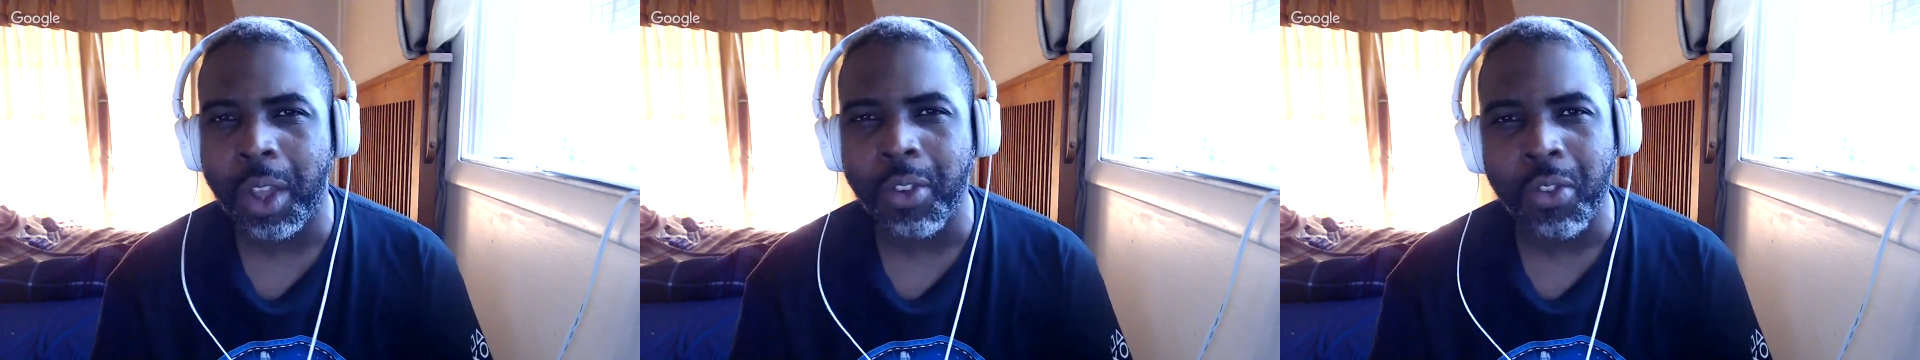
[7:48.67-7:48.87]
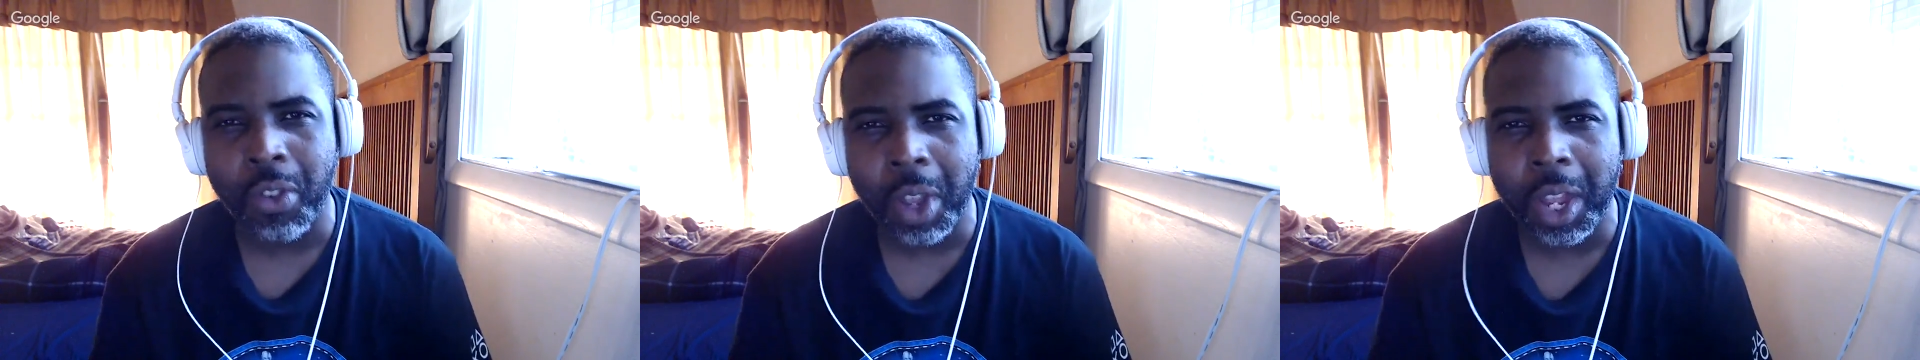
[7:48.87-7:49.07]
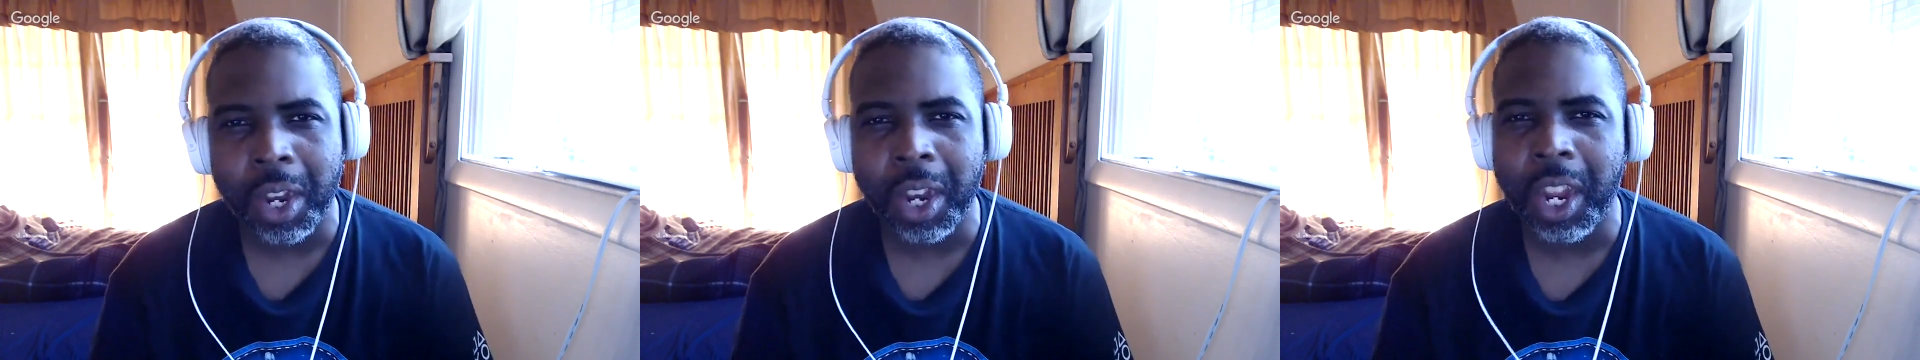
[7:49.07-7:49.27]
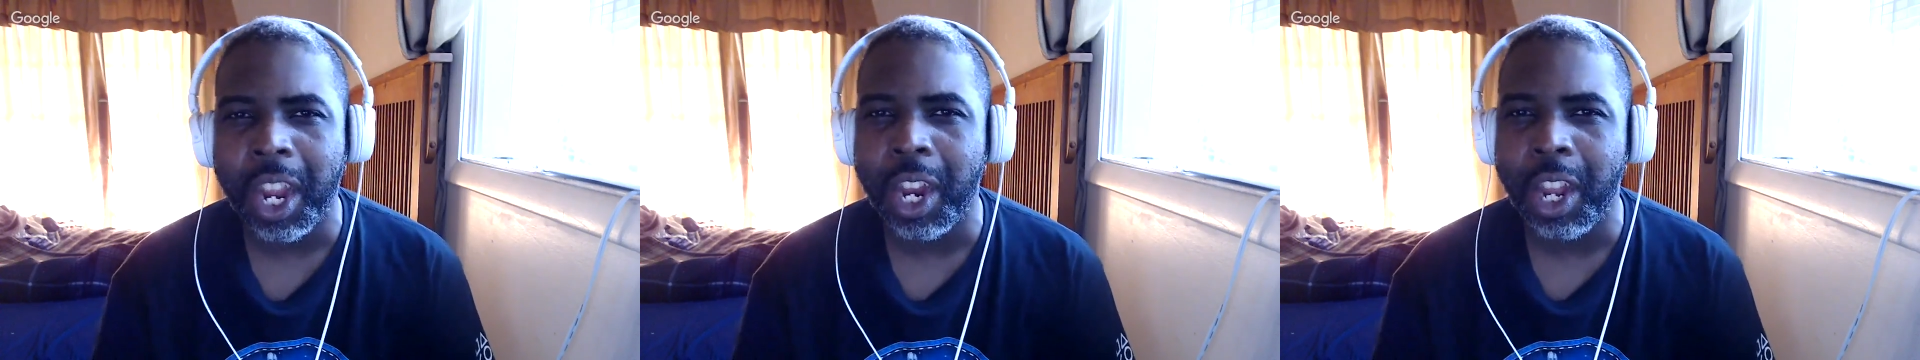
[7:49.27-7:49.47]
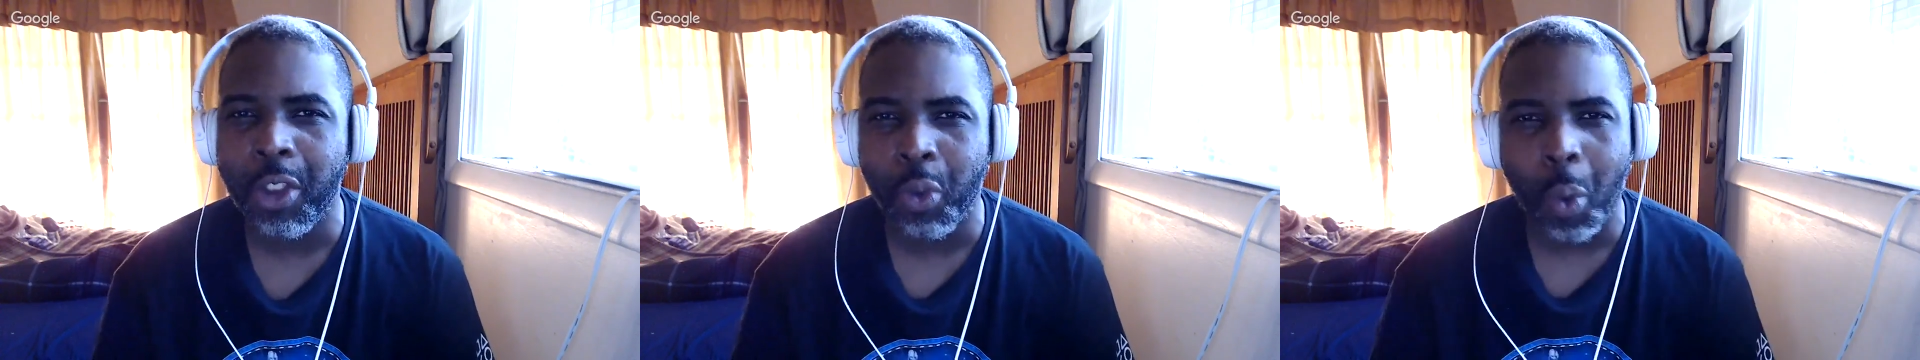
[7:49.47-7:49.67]
son
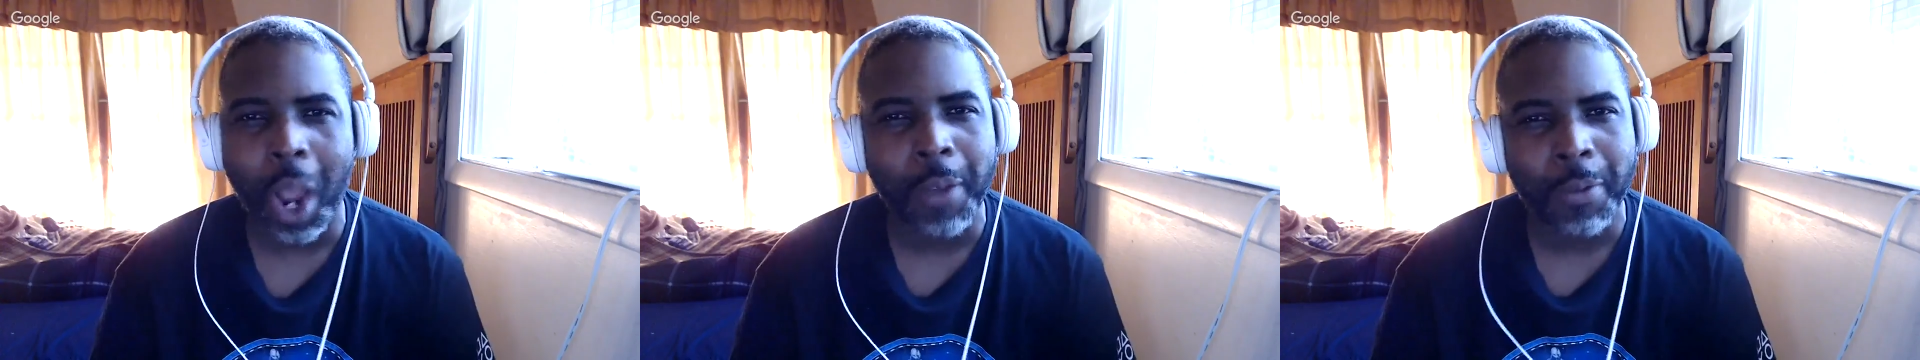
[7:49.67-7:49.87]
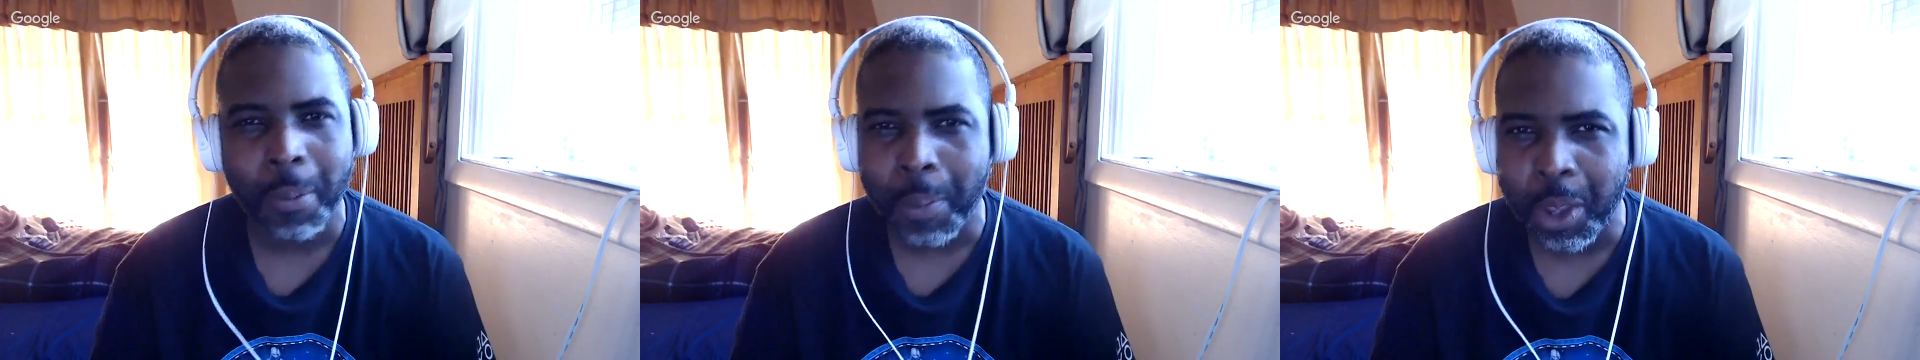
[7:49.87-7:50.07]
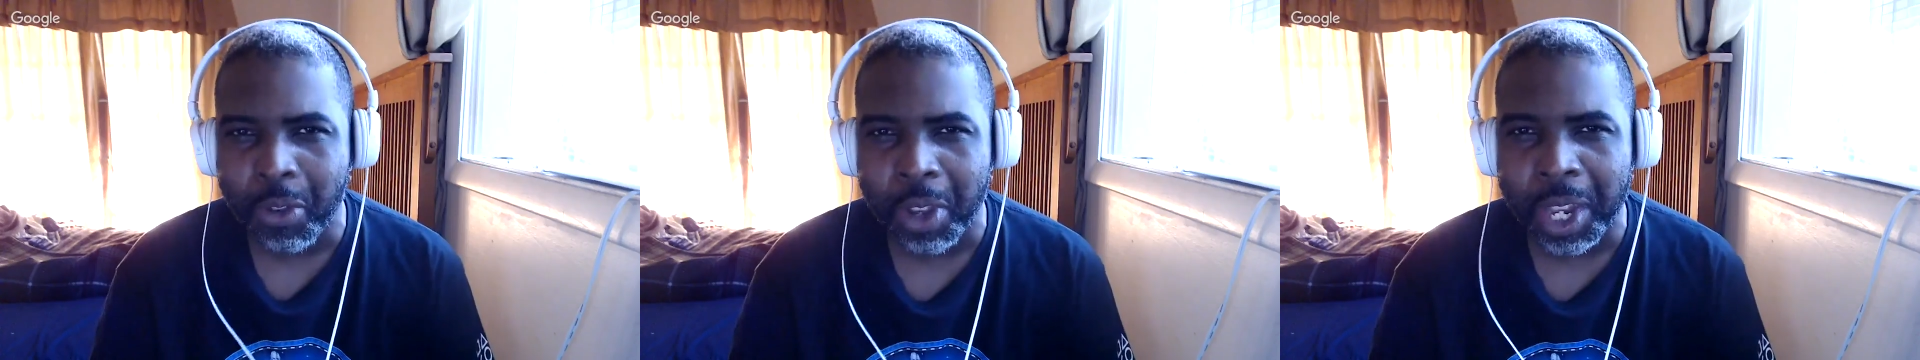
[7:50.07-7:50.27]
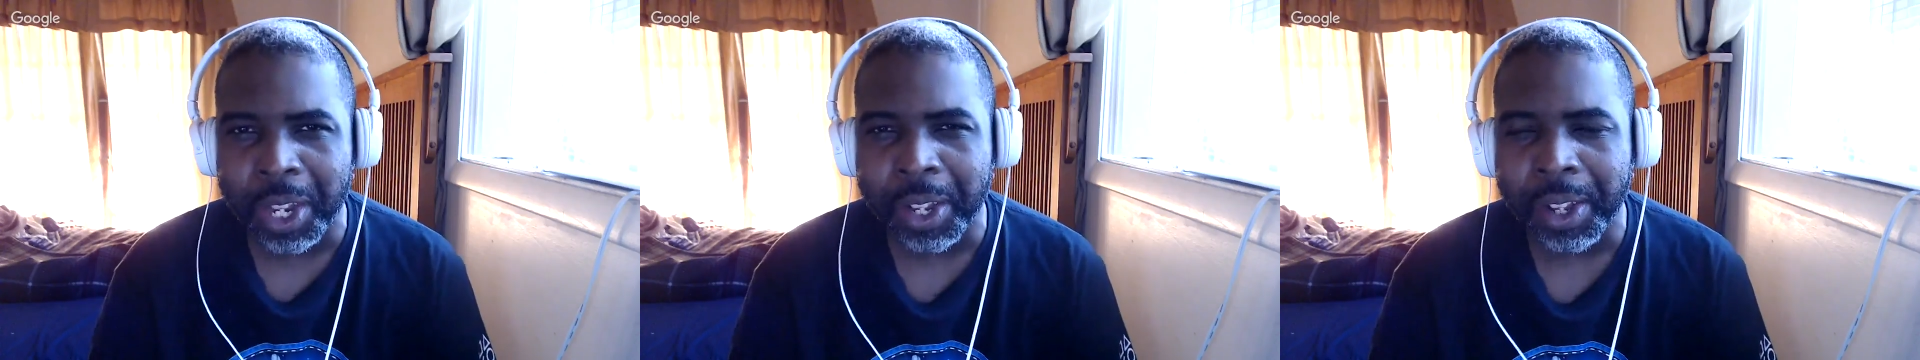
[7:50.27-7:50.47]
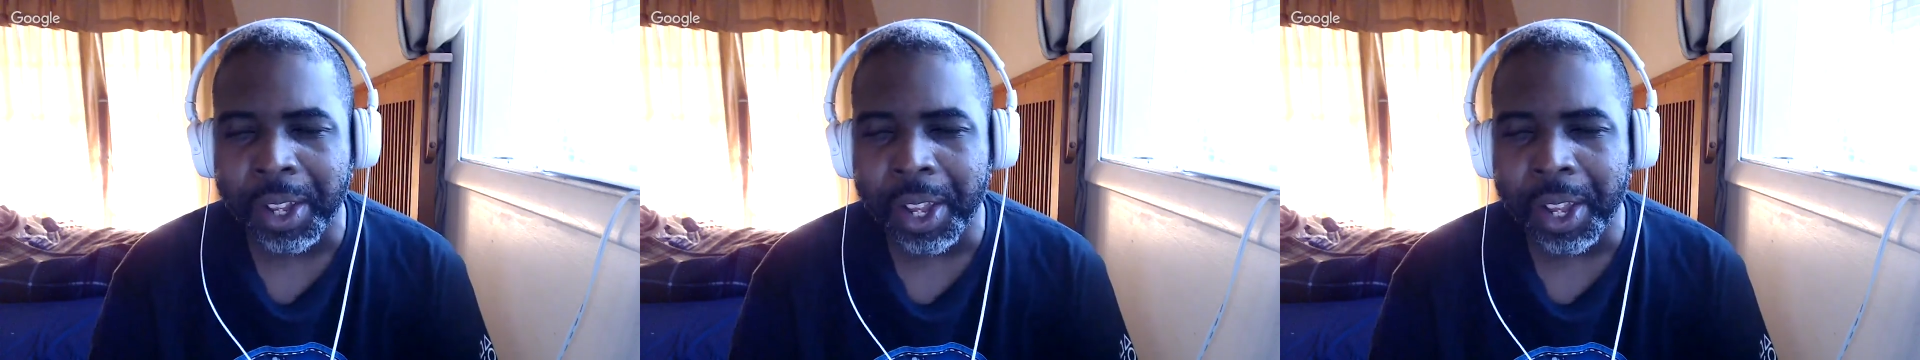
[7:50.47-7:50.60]
and his wife are missing.